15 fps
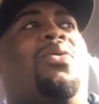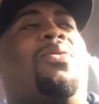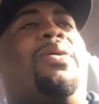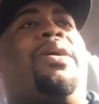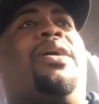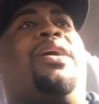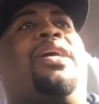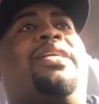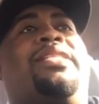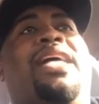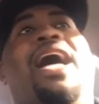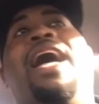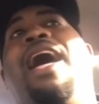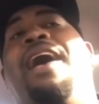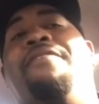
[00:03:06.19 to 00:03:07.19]
because
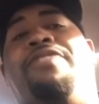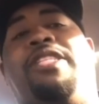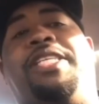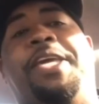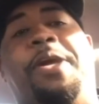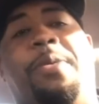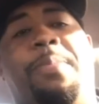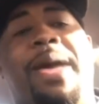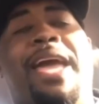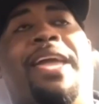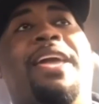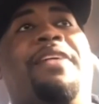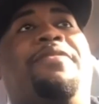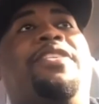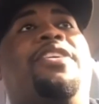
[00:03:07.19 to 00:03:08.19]
I've scaled
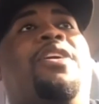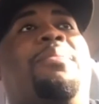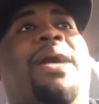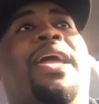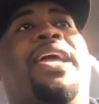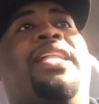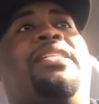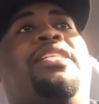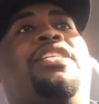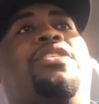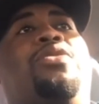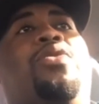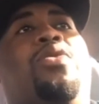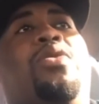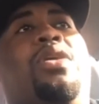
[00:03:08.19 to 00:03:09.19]
back heavily on my Etsy
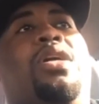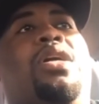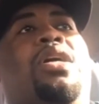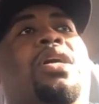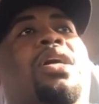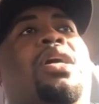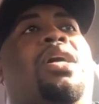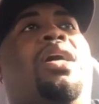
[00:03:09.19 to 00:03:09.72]
store.